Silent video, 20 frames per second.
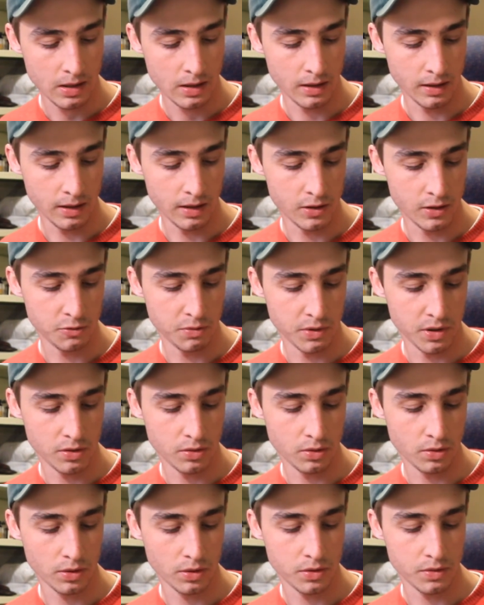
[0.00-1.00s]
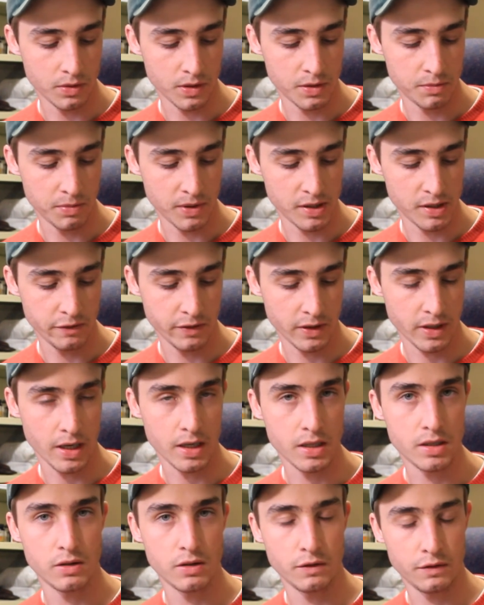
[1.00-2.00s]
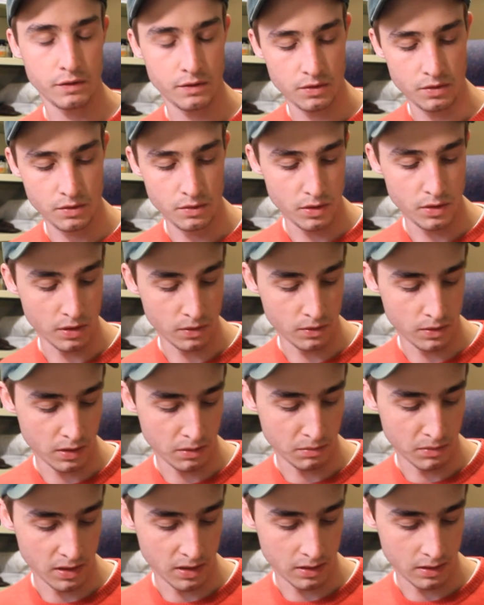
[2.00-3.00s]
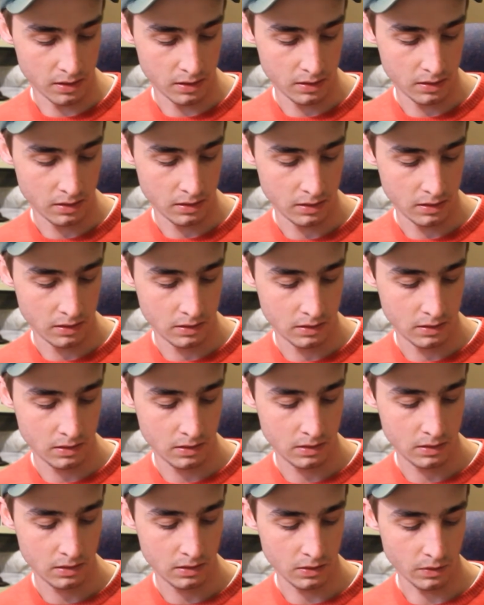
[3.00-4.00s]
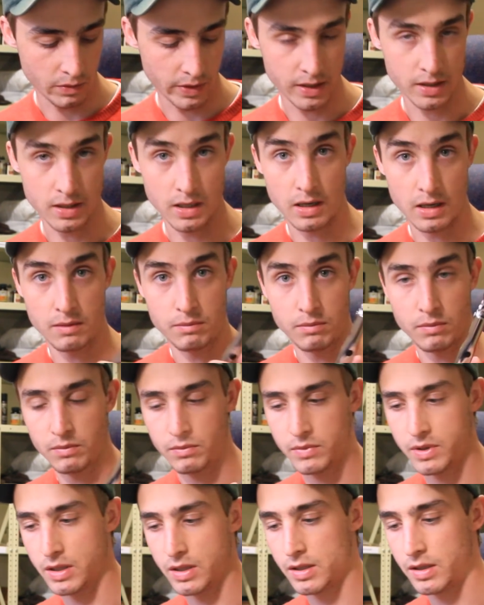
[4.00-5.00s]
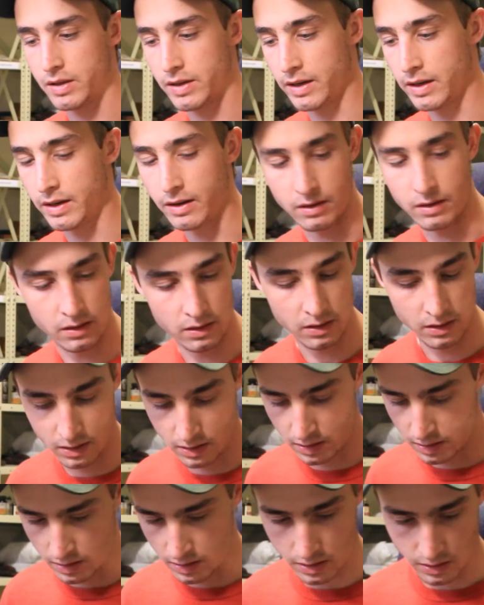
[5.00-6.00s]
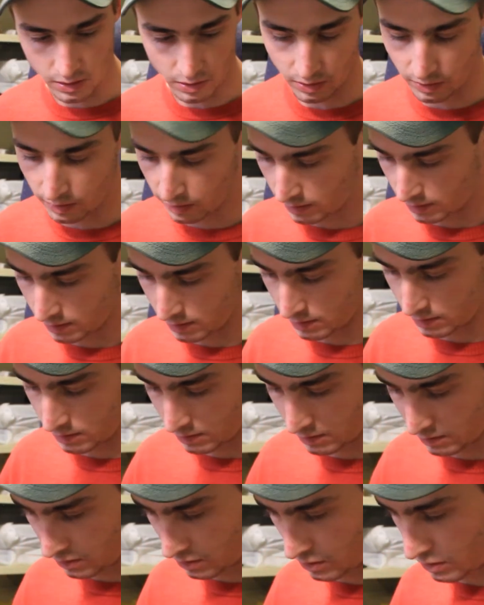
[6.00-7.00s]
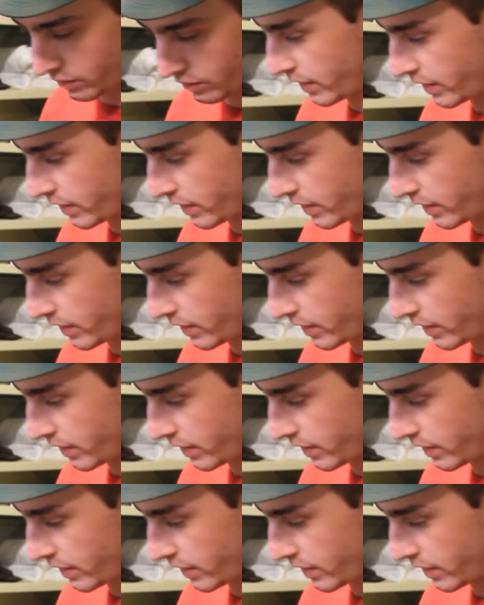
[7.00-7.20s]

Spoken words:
need to be torqued to a specification of 2 Newton meters, which I'm just setting on this torque